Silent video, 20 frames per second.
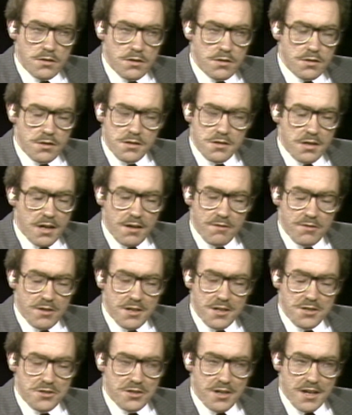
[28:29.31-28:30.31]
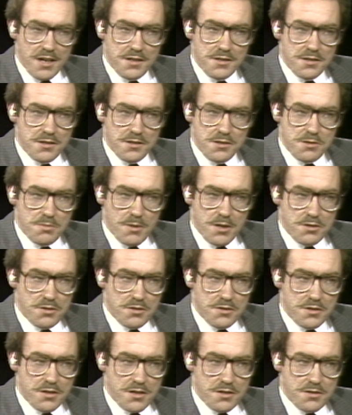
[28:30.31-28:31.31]
Does this have any chance in the
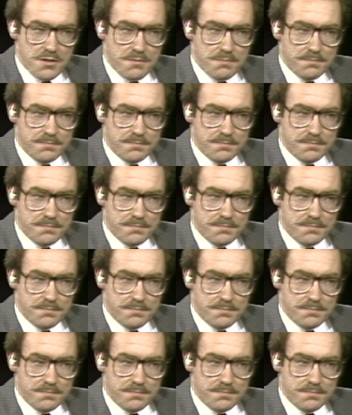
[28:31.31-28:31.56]
special session?